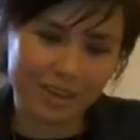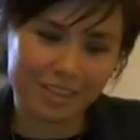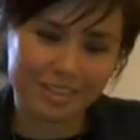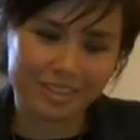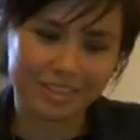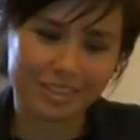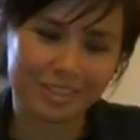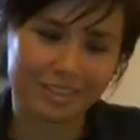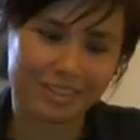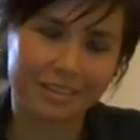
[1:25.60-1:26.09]

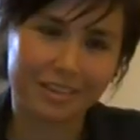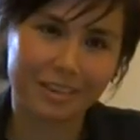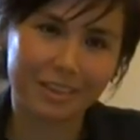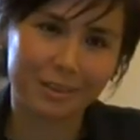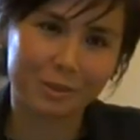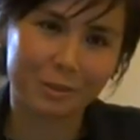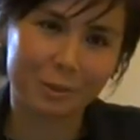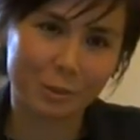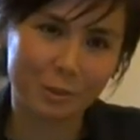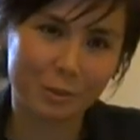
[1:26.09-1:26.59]
has it
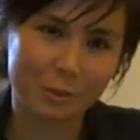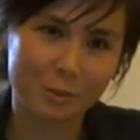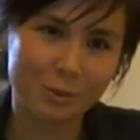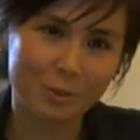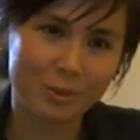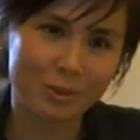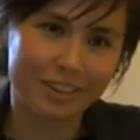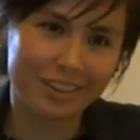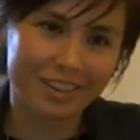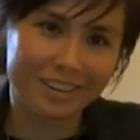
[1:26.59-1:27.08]
that
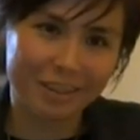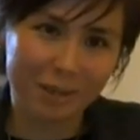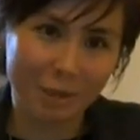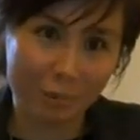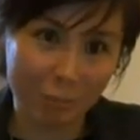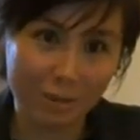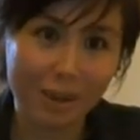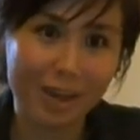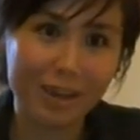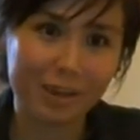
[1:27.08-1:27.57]
you
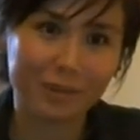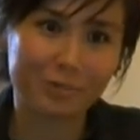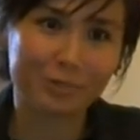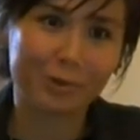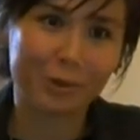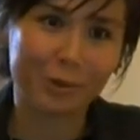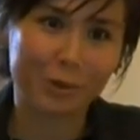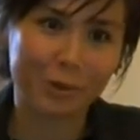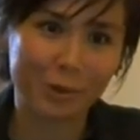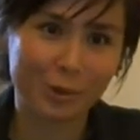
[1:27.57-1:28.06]
applied
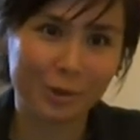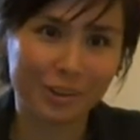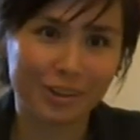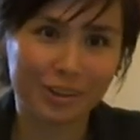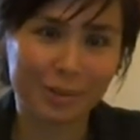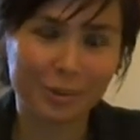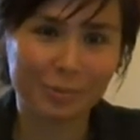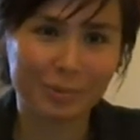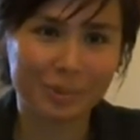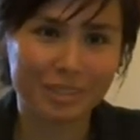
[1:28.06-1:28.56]
for your
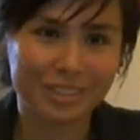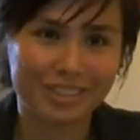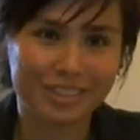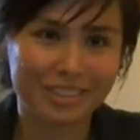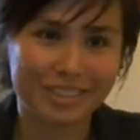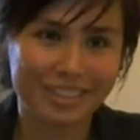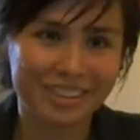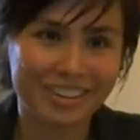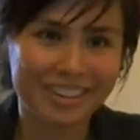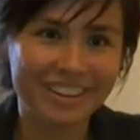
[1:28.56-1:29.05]
current
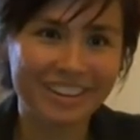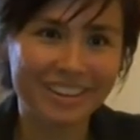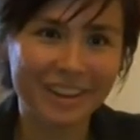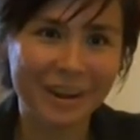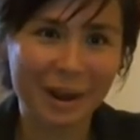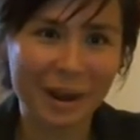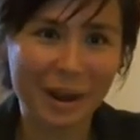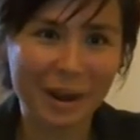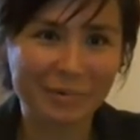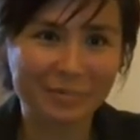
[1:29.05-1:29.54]
position
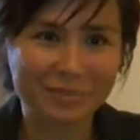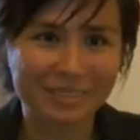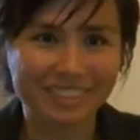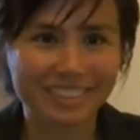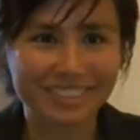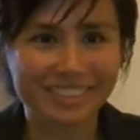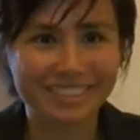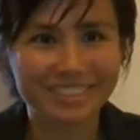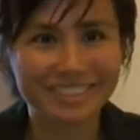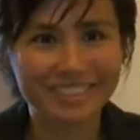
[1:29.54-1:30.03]

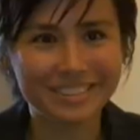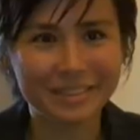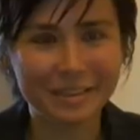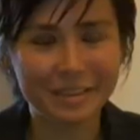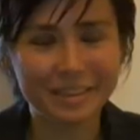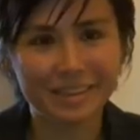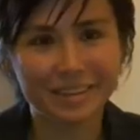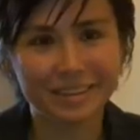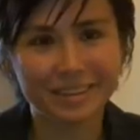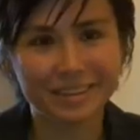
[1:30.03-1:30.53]
after
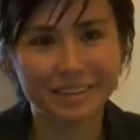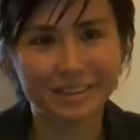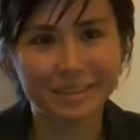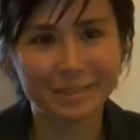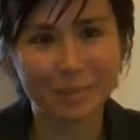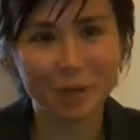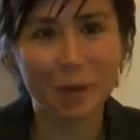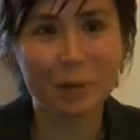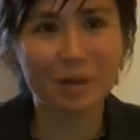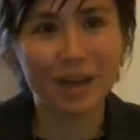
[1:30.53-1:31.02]
seeing a
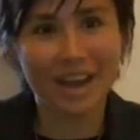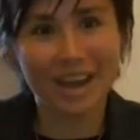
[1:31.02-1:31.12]
job